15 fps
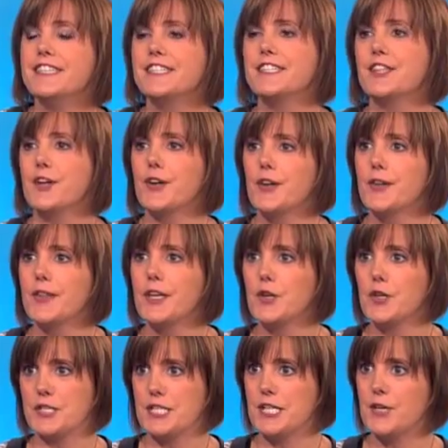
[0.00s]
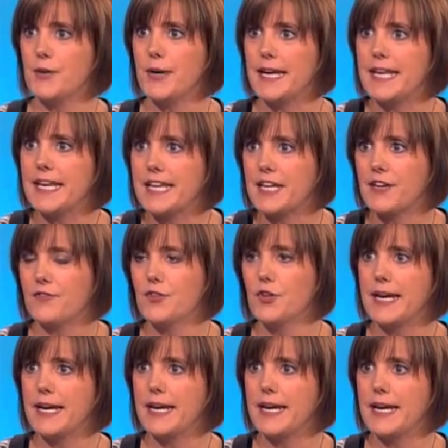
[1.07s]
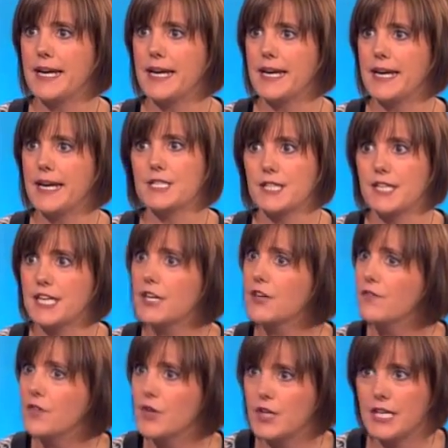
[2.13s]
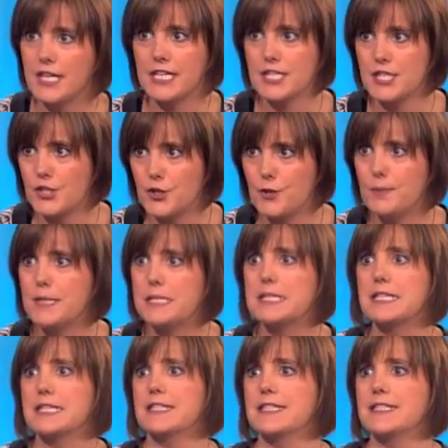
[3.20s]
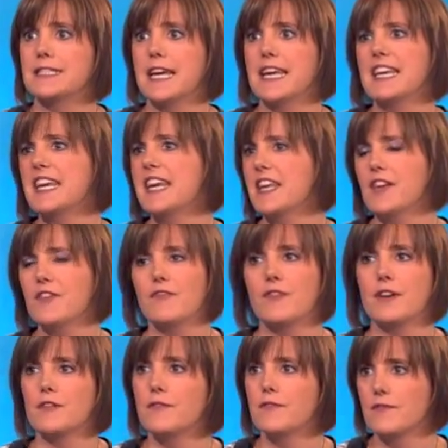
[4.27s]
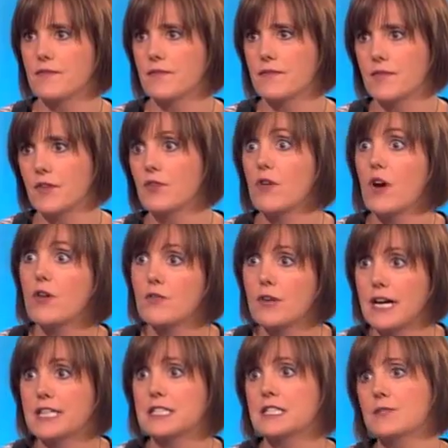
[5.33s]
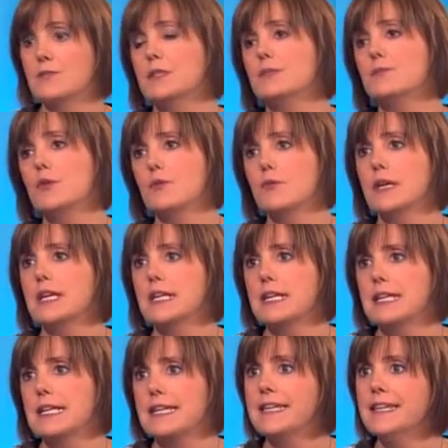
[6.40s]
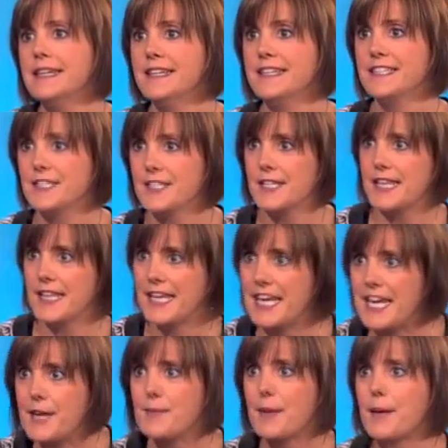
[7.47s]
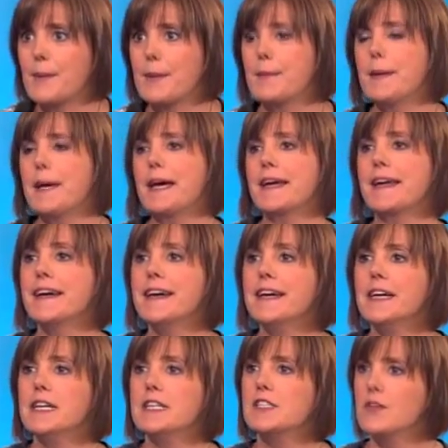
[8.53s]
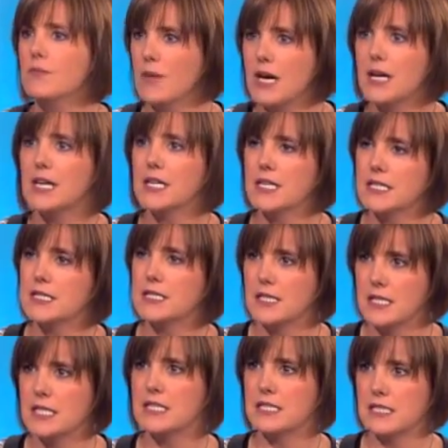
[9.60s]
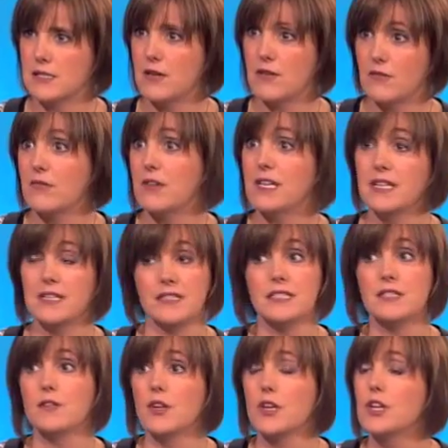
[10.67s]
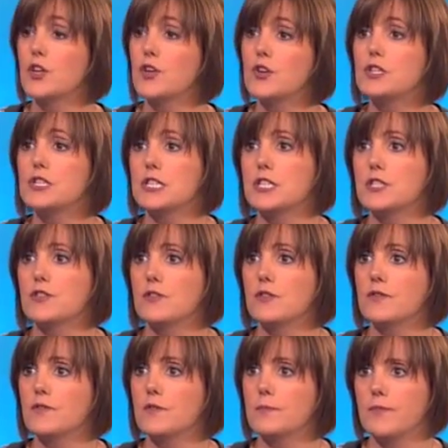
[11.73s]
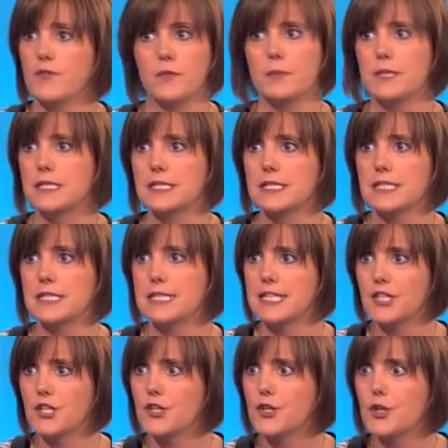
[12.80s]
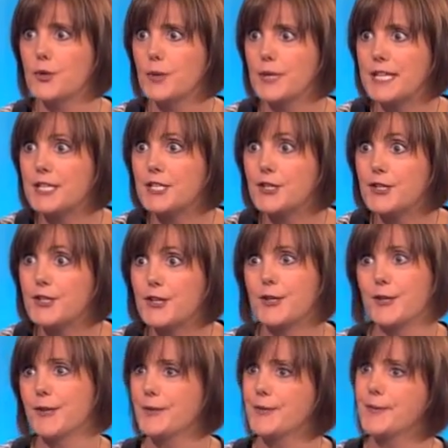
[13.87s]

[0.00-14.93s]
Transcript: So they're not generating enough leads which are then converting into new business and getting in front of your old customers more regularly so that they keep coming back. So marketing is really, it's a huge issue for businesses. They don't know what they don't know.